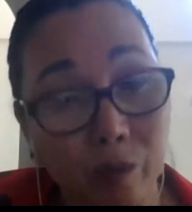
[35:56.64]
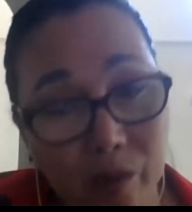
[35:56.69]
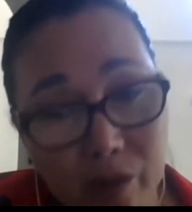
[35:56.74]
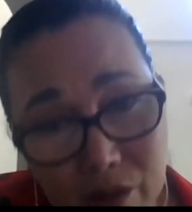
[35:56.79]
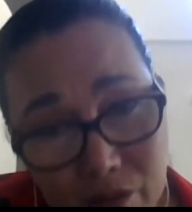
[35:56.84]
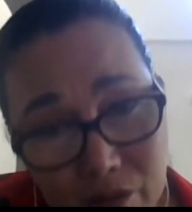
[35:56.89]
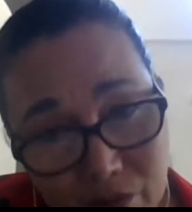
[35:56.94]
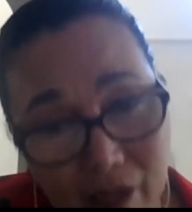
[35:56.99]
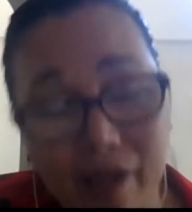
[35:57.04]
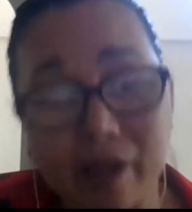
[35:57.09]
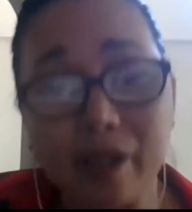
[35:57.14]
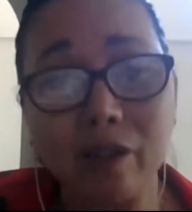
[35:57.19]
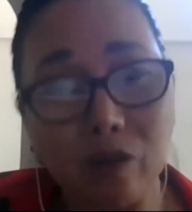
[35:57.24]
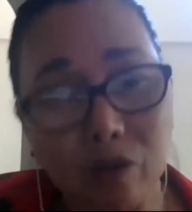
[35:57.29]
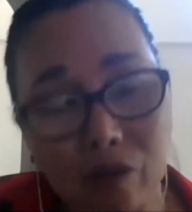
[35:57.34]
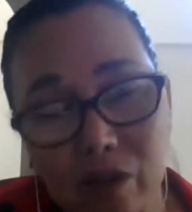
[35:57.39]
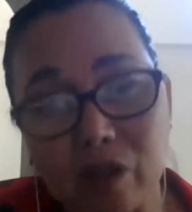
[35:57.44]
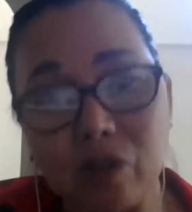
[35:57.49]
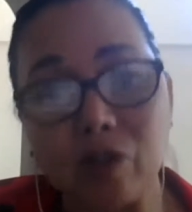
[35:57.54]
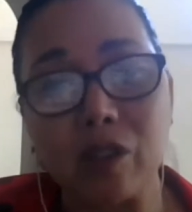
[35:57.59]
would like to
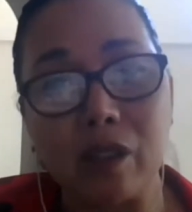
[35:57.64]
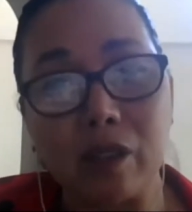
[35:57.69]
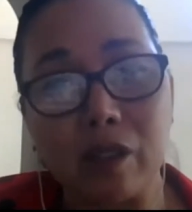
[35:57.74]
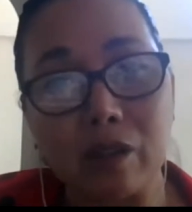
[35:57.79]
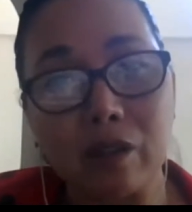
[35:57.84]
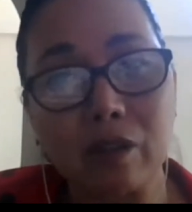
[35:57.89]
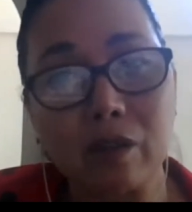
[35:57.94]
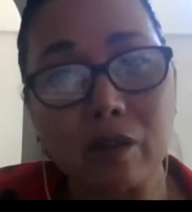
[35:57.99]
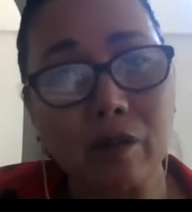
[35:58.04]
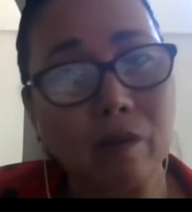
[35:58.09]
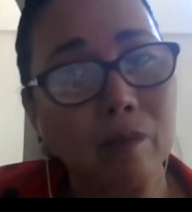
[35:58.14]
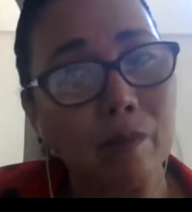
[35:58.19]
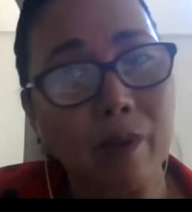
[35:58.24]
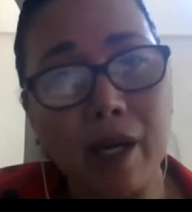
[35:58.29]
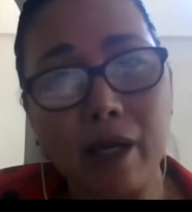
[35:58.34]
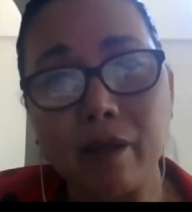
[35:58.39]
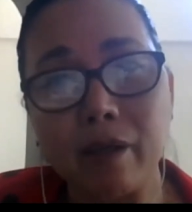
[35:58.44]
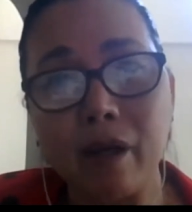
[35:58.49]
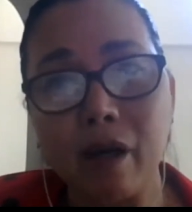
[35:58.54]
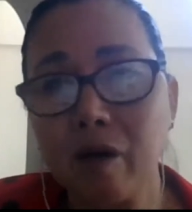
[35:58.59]
suggest
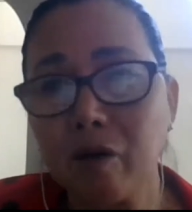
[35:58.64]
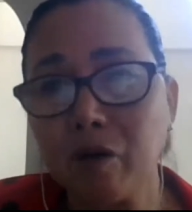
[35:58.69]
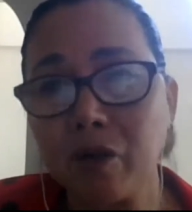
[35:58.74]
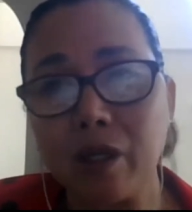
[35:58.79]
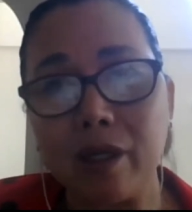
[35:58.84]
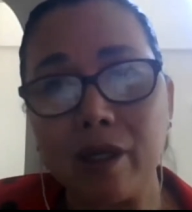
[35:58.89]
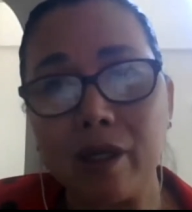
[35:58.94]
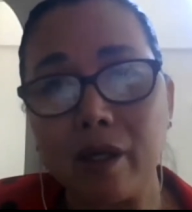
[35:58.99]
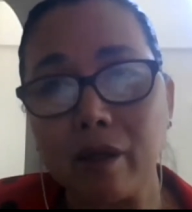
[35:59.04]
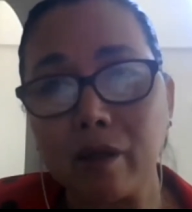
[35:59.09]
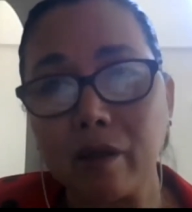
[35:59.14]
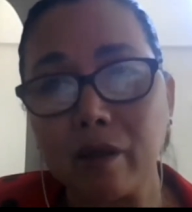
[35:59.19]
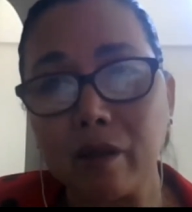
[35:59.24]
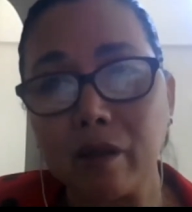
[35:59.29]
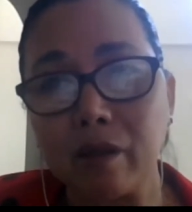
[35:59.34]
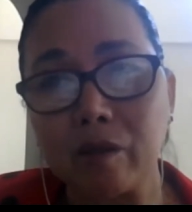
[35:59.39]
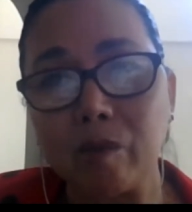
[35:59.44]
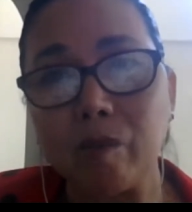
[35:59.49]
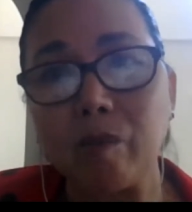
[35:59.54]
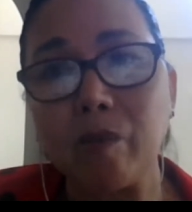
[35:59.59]
buy now than
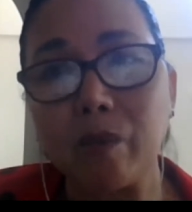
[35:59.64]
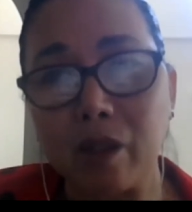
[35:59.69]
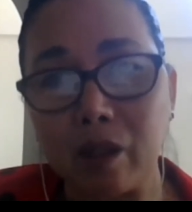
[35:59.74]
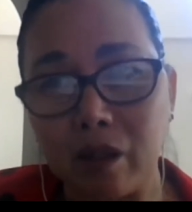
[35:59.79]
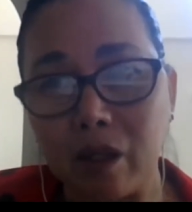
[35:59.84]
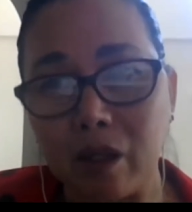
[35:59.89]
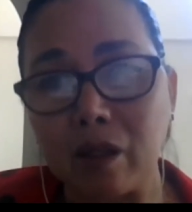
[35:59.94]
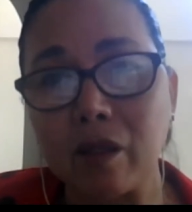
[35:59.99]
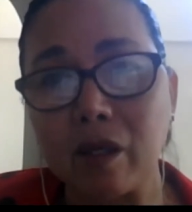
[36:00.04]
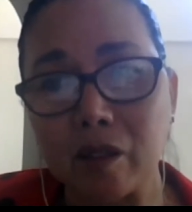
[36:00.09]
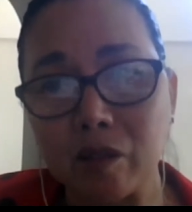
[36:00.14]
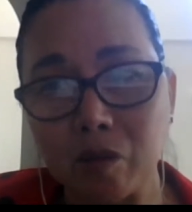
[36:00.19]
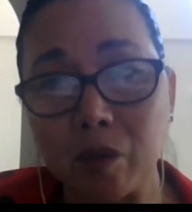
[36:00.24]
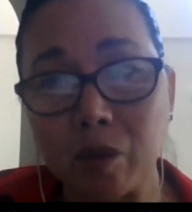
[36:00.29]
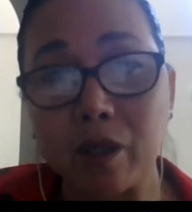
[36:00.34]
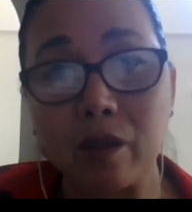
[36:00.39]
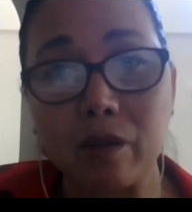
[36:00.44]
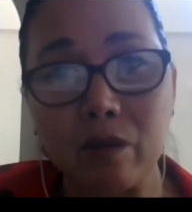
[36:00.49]
later. And that's what I